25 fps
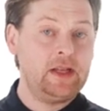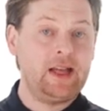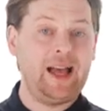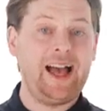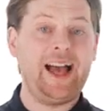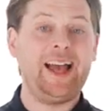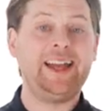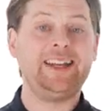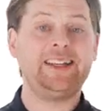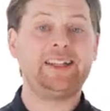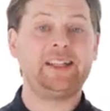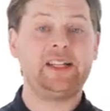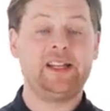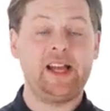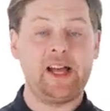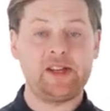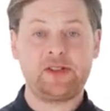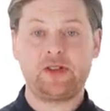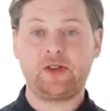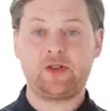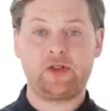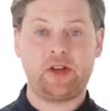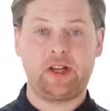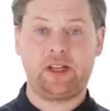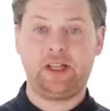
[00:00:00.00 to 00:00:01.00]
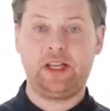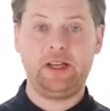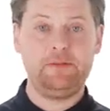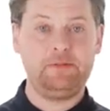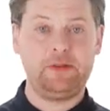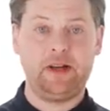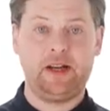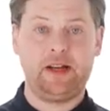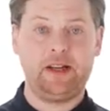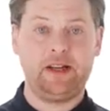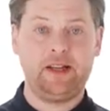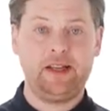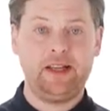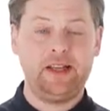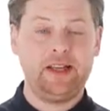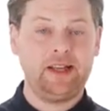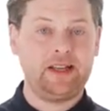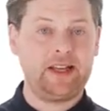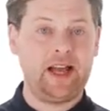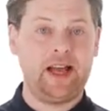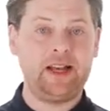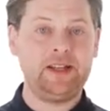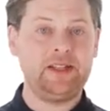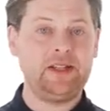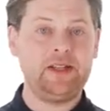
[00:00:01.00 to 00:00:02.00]
A conventional tilt skillet
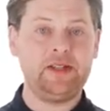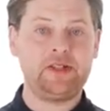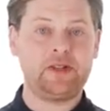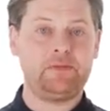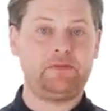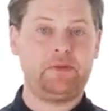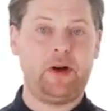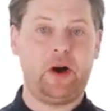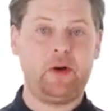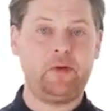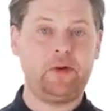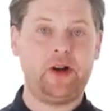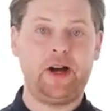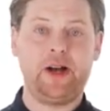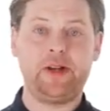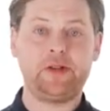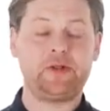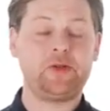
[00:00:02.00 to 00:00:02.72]
just can't give us